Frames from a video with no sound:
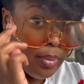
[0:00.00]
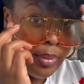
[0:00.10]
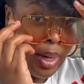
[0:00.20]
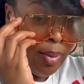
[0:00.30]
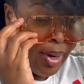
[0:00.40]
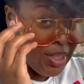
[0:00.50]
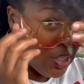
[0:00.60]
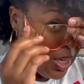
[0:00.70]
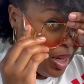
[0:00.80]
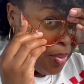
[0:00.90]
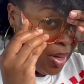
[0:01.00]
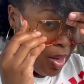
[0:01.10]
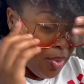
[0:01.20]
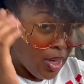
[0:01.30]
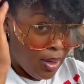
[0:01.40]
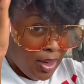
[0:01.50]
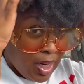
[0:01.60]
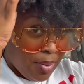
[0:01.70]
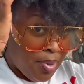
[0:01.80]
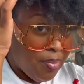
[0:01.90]
all right y'all i'm gonna go
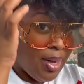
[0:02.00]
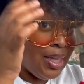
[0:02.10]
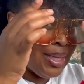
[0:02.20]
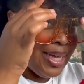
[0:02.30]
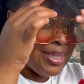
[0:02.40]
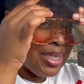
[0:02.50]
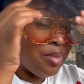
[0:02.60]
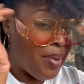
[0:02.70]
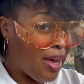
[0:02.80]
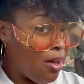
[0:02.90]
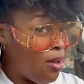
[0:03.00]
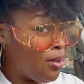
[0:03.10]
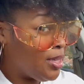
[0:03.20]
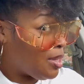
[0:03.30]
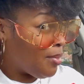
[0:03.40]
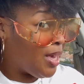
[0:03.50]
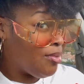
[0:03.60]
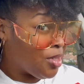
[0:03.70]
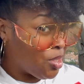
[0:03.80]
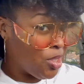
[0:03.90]
ahead and put my glasses back on because i might
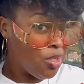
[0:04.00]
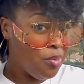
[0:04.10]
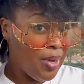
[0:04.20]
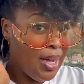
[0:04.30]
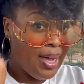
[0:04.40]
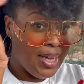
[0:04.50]
have to shield my